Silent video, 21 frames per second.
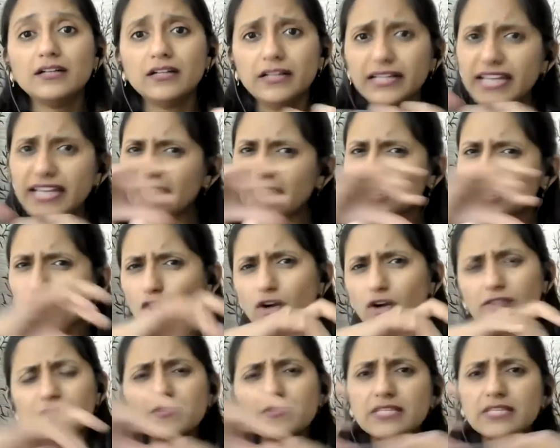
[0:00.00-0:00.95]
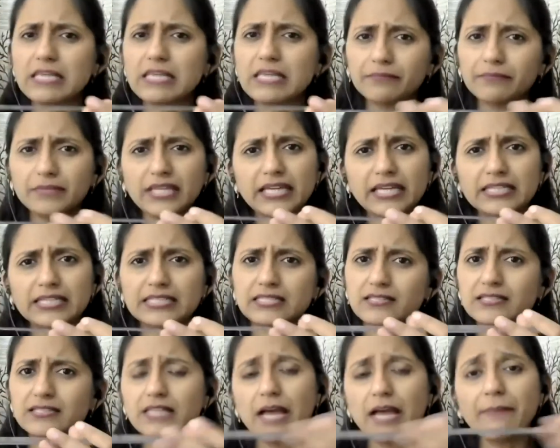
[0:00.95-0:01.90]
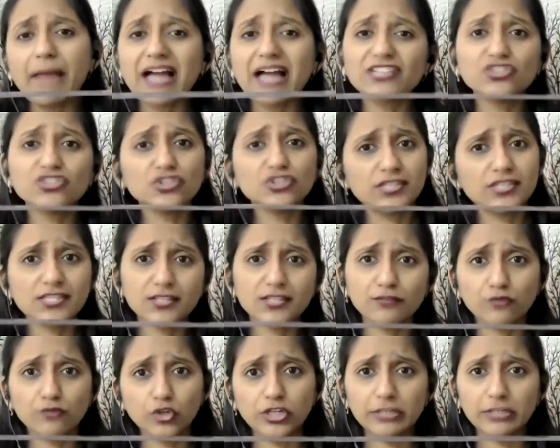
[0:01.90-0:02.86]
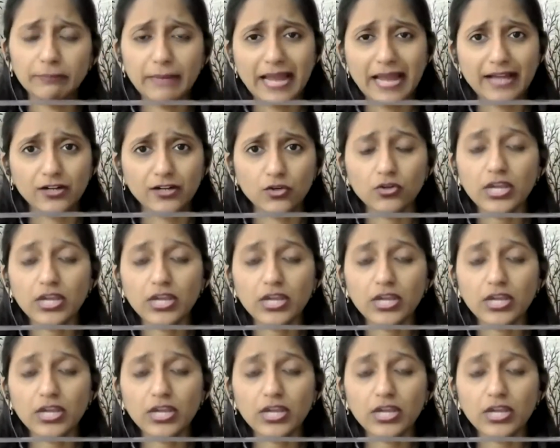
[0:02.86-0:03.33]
length of something. Imagine this is a wooden plank.